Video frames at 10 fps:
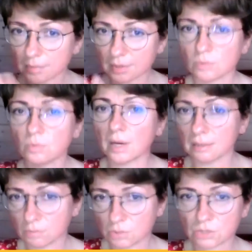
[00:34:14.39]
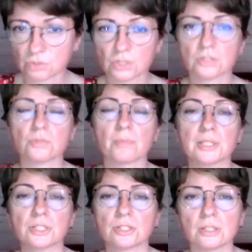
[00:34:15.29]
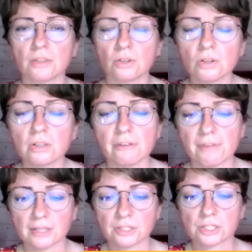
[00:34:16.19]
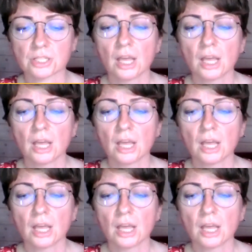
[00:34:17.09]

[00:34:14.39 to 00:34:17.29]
the one which was also mentioned in the earlier factors,